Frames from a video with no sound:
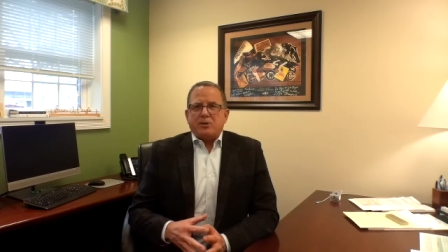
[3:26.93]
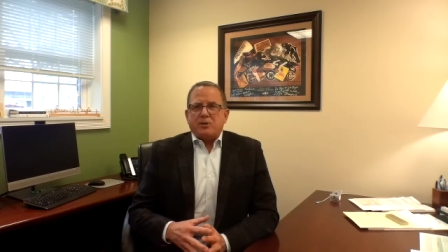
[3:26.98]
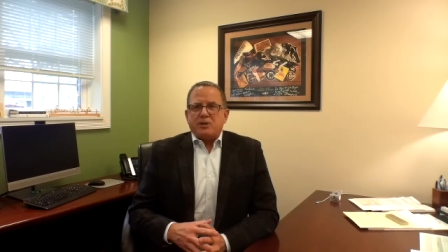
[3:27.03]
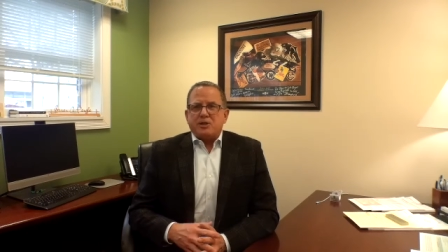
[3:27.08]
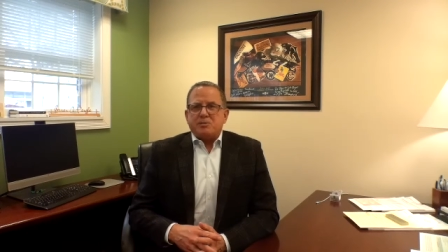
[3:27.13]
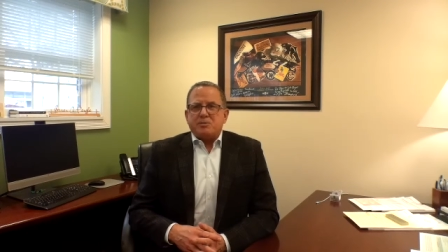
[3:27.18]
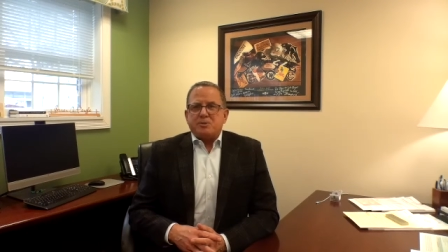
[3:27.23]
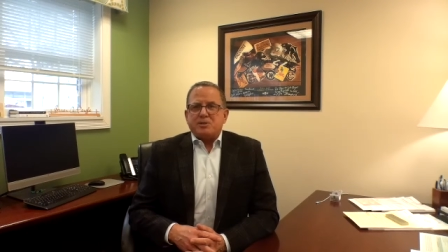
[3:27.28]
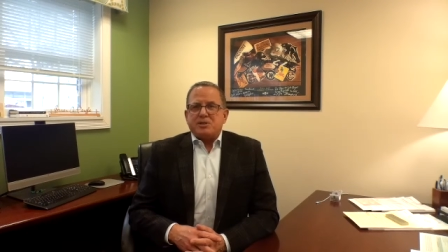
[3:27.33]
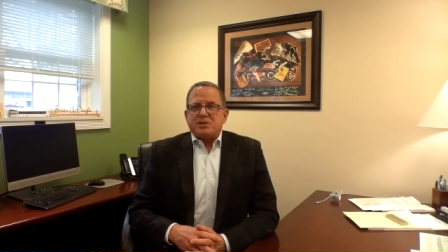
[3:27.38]

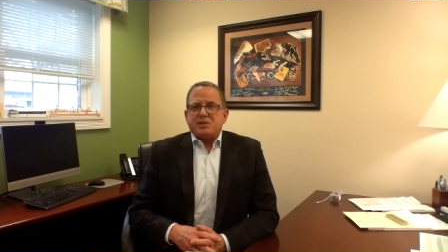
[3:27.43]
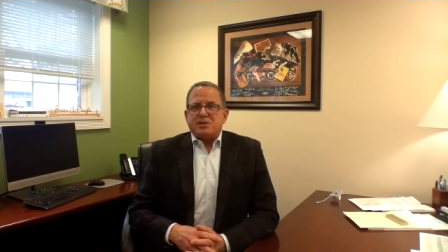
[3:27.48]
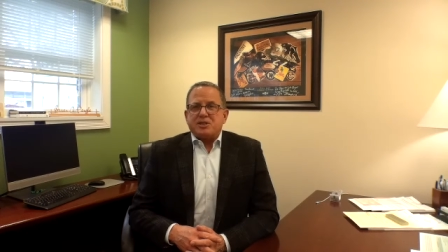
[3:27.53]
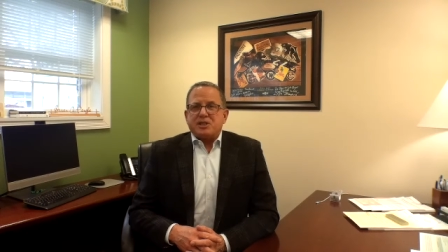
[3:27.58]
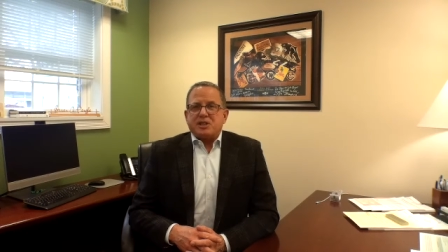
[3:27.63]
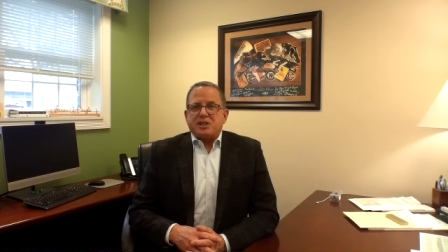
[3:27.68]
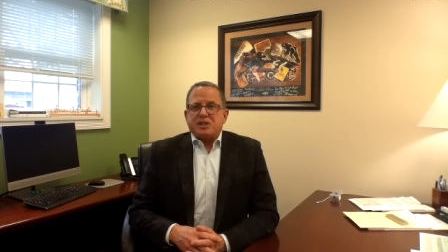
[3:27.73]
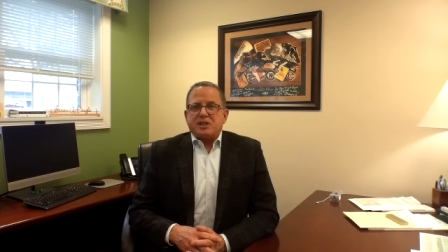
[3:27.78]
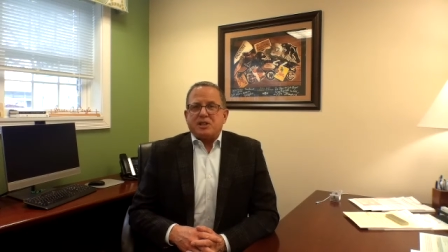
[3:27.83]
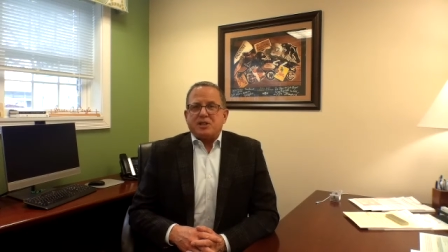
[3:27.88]
Christmas to sing
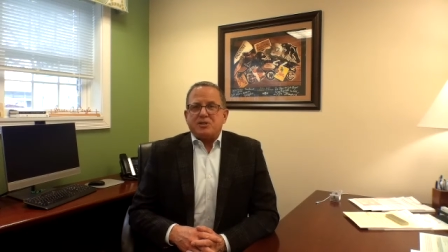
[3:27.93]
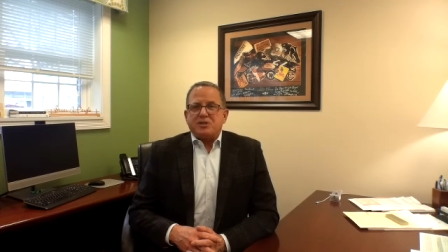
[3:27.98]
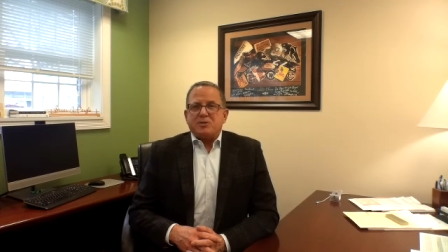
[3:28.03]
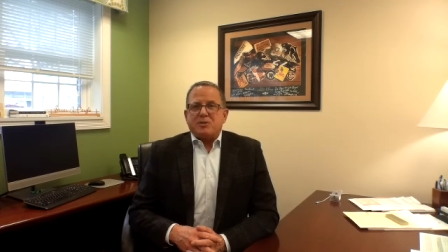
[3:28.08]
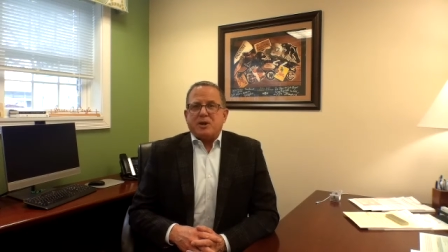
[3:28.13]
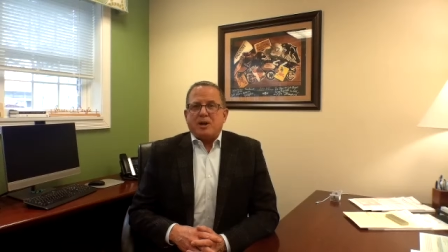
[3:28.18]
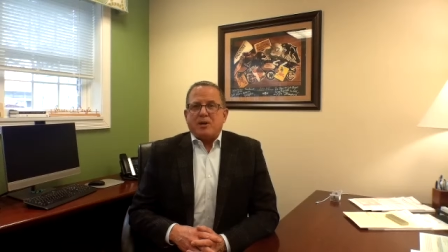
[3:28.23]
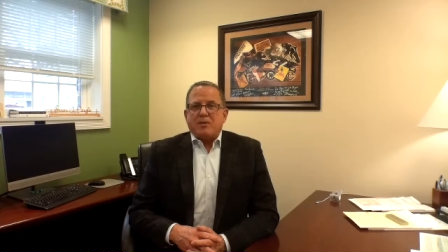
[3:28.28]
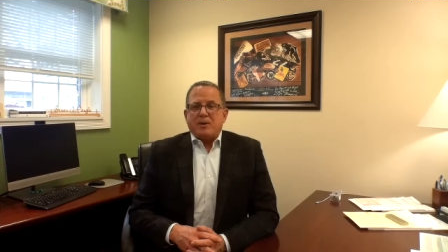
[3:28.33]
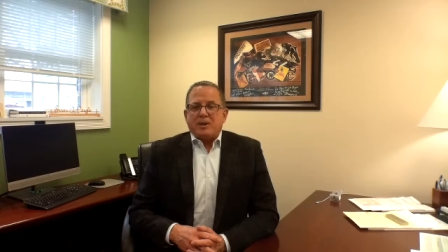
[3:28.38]
to
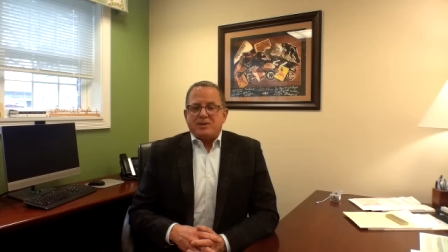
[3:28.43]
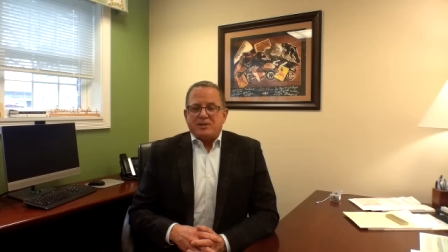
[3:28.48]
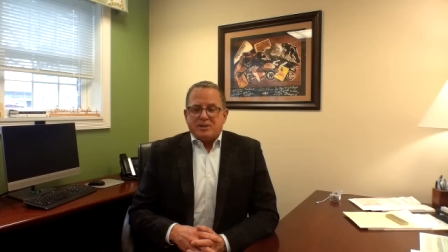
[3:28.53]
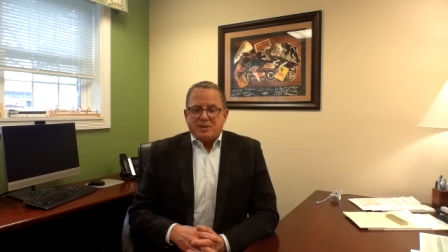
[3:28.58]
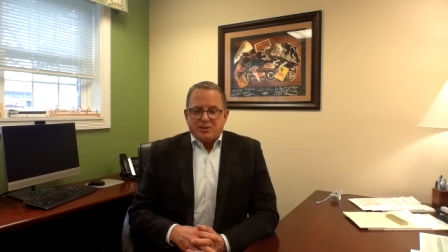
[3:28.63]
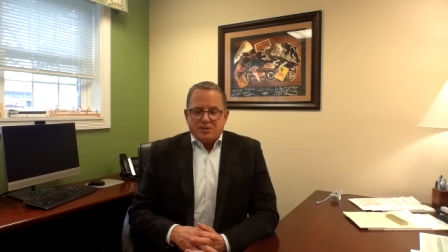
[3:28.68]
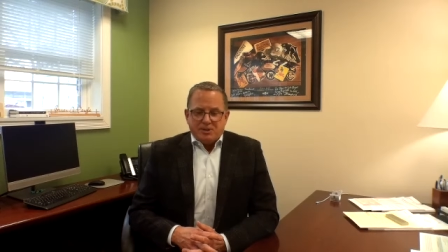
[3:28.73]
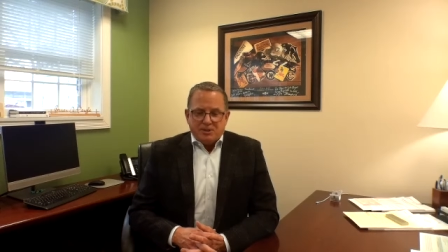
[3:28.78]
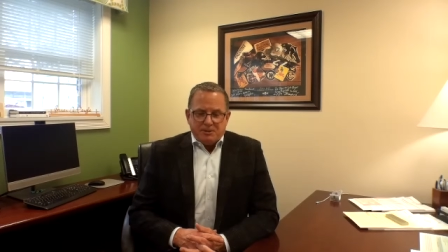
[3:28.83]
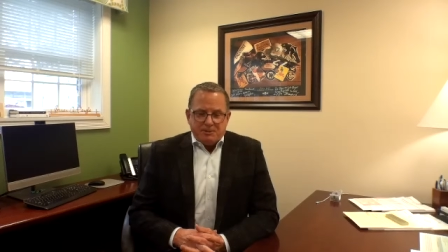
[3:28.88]
our residents.